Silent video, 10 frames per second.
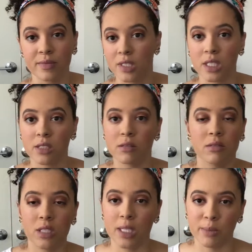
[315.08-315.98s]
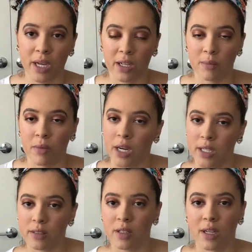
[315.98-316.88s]
Just keep that in
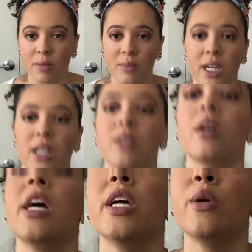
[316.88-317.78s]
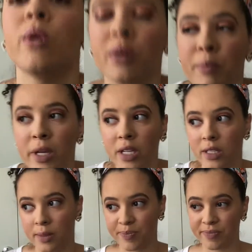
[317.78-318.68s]
mind. Kind of, you want to pick
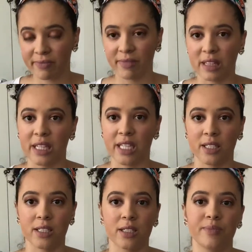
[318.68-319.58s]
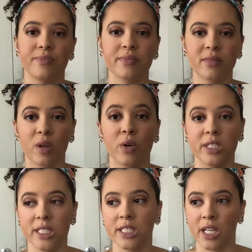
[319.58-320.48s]
things or a
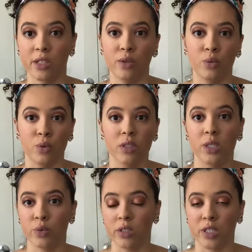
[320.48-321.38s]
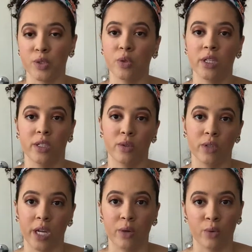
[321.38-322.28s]
niche that you really, really enjoy and you
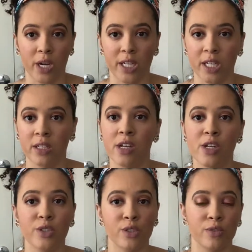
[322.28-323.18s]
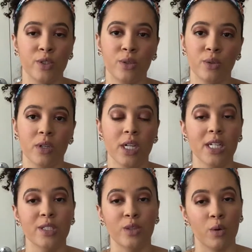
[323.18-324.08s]
like writing. So if you
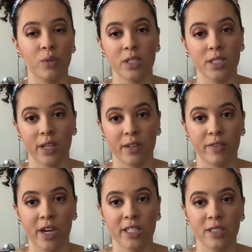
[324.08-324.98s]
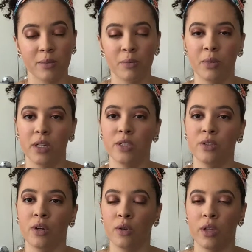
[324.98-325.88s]
don't really like fashion, but you
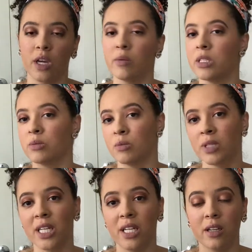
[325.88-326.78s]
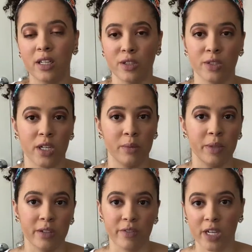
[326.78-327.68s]
know that it makes more money and you try to
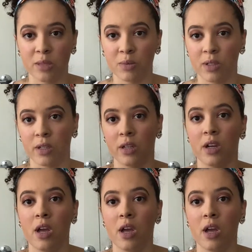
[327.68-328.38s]
be a fashion blogger,